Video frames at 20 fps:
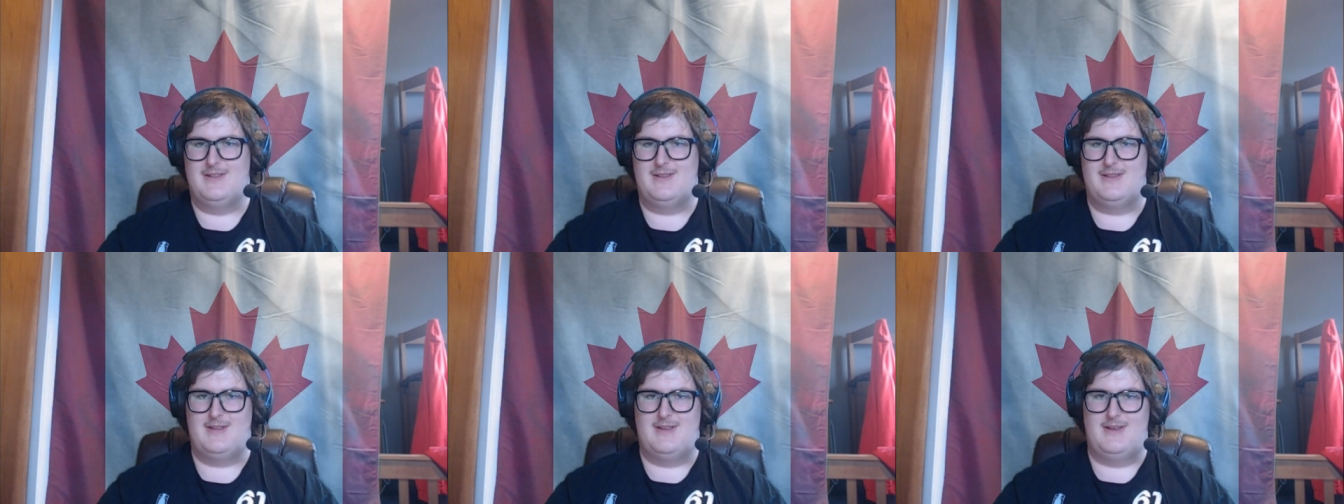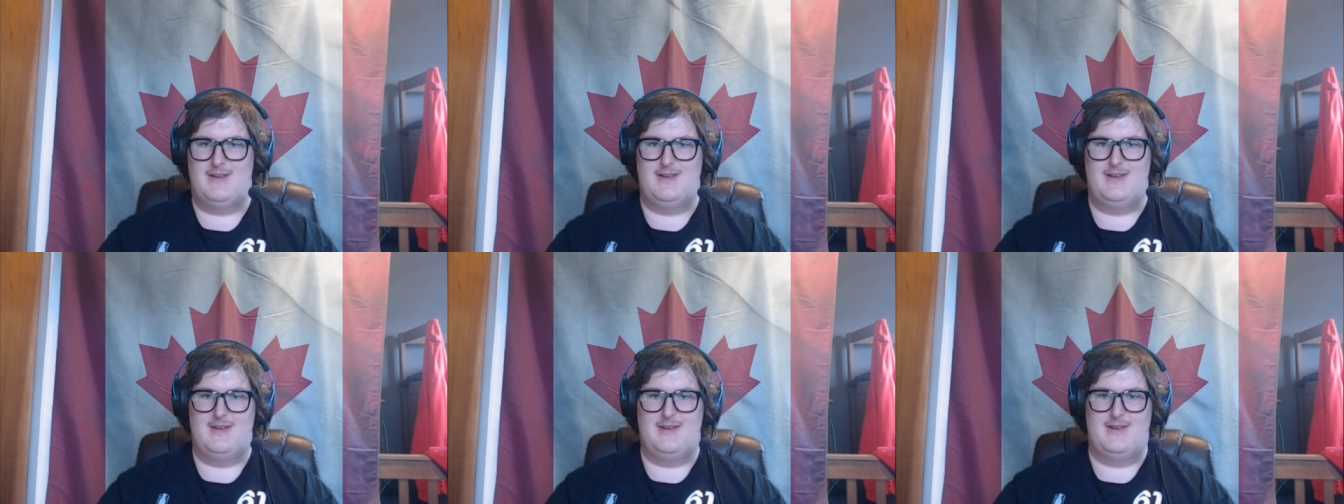
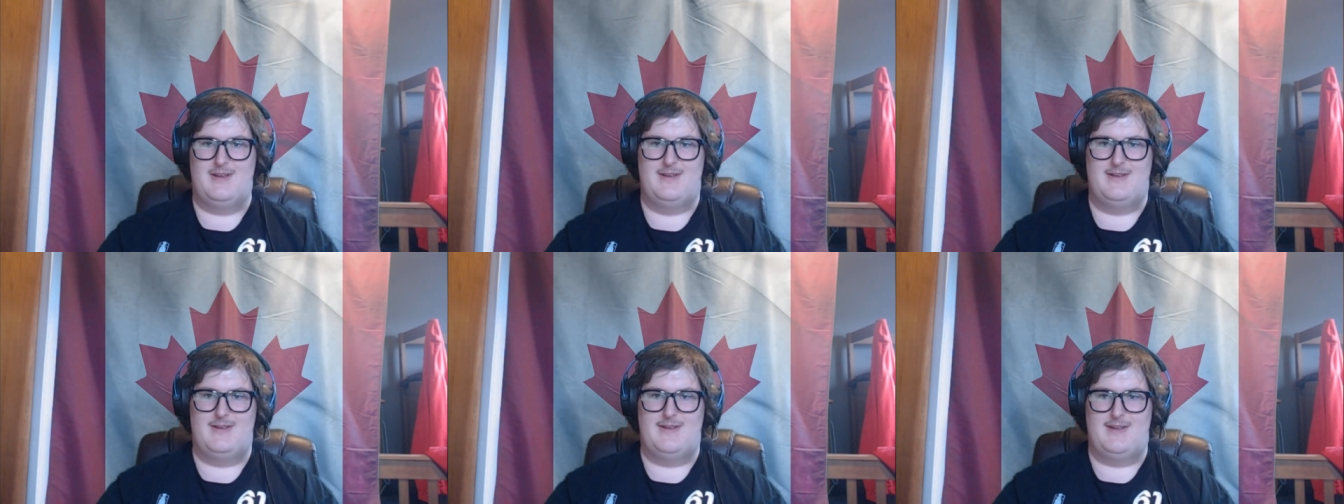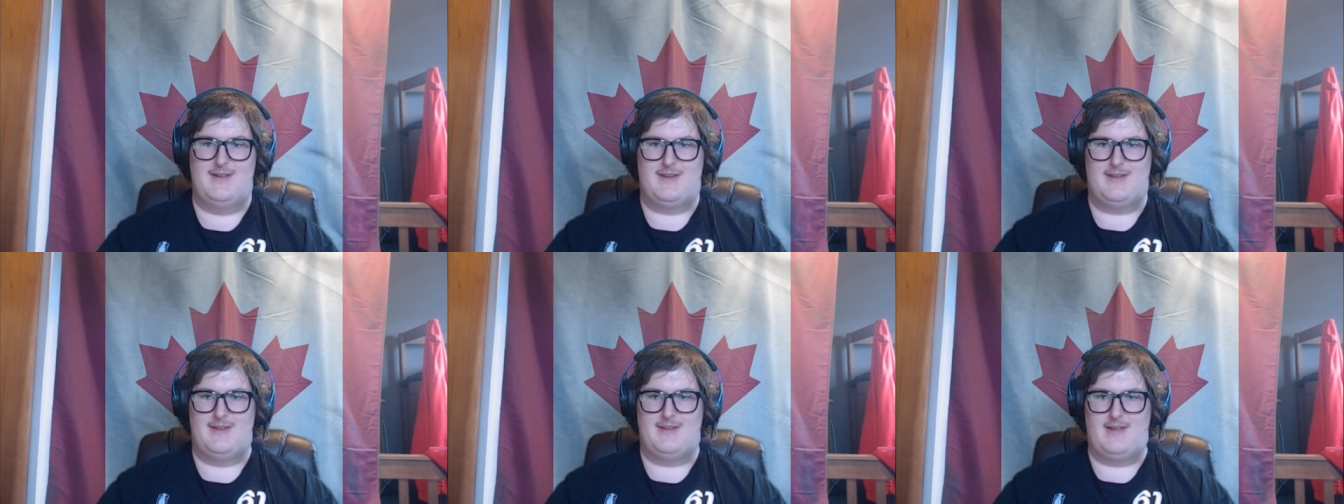The,
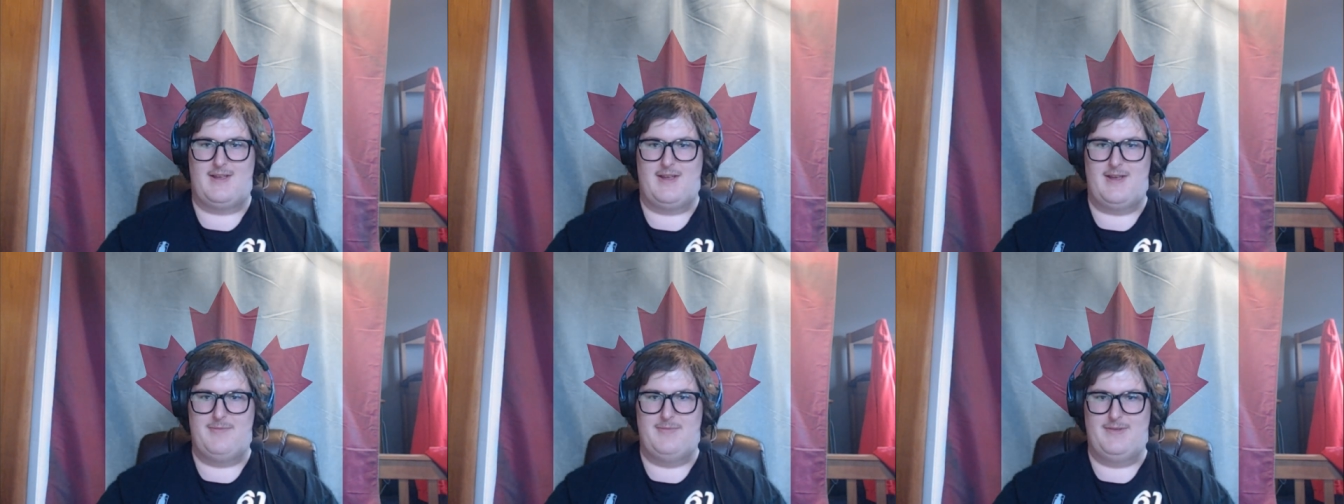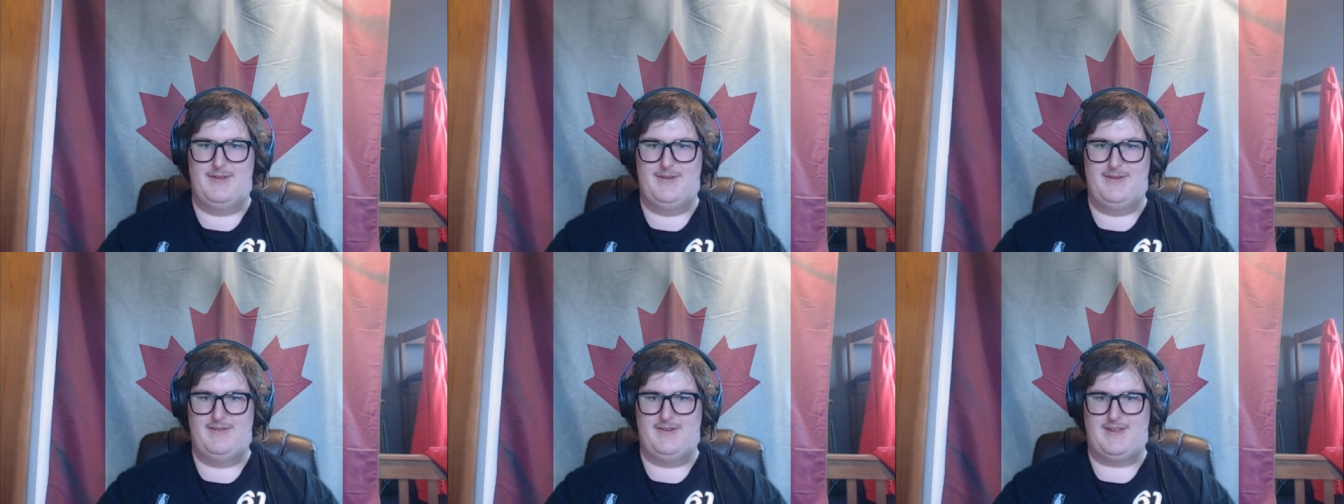it, I
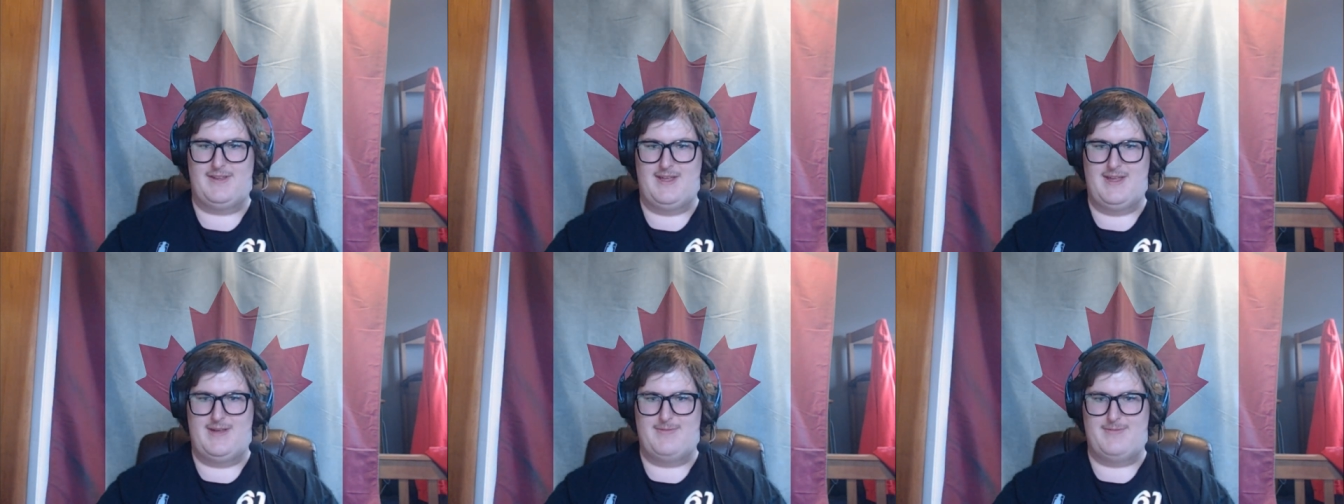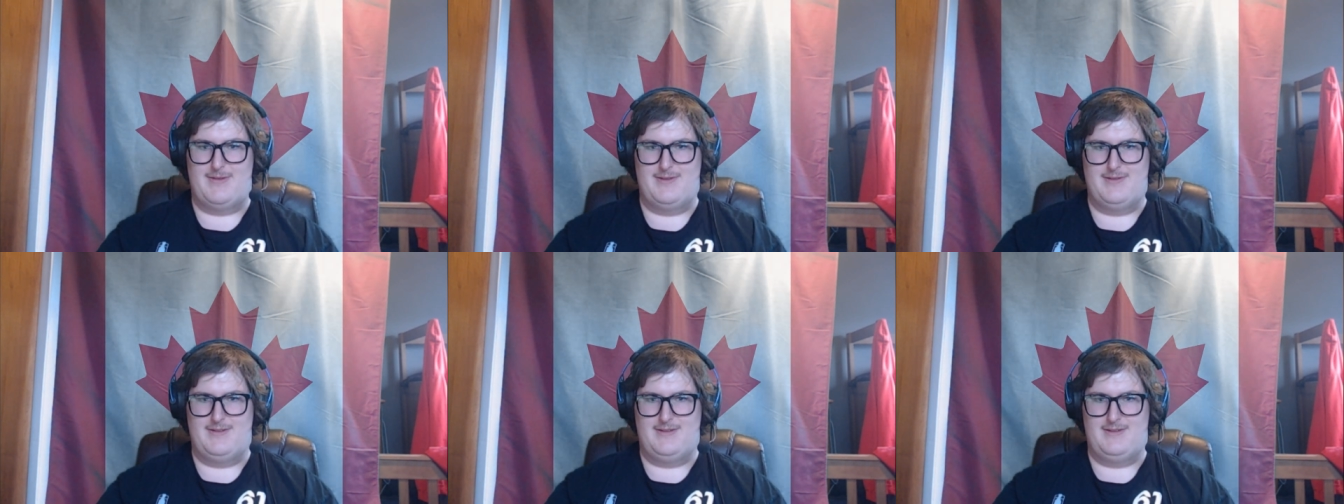believe it came
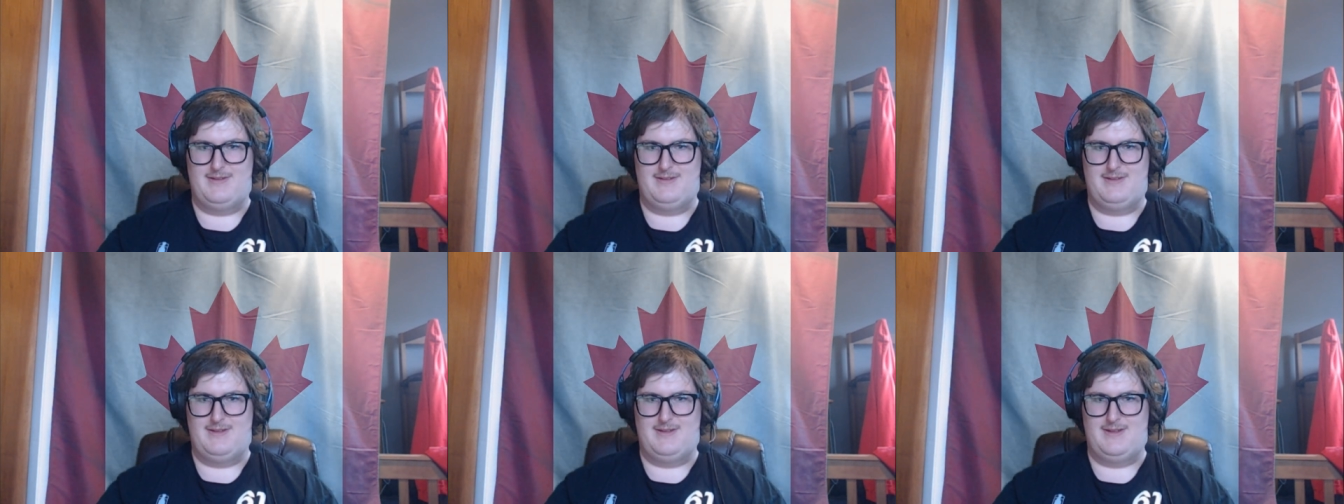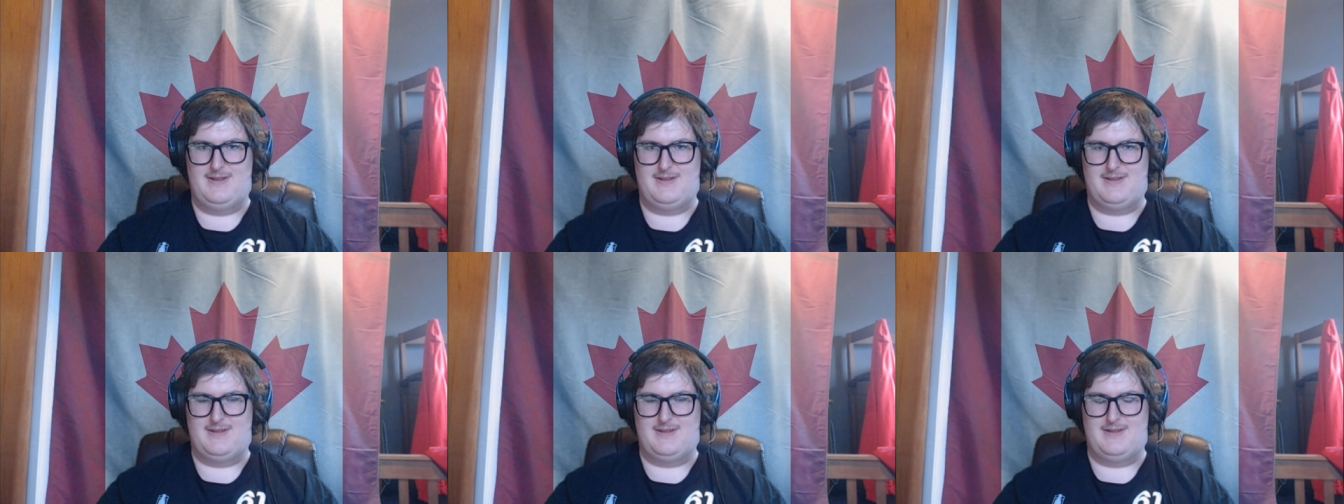out in
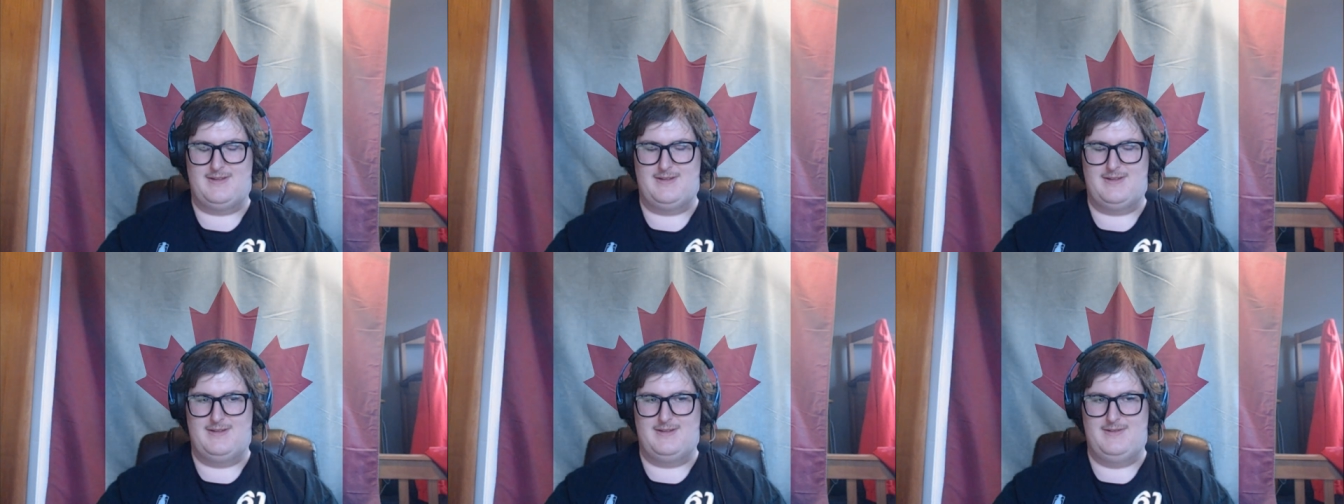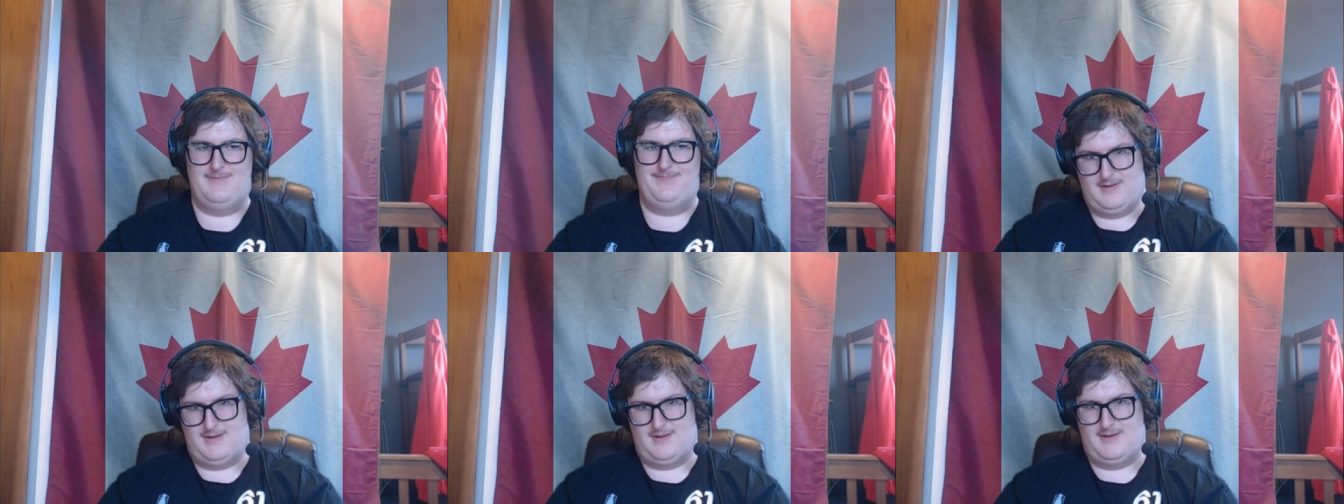Canada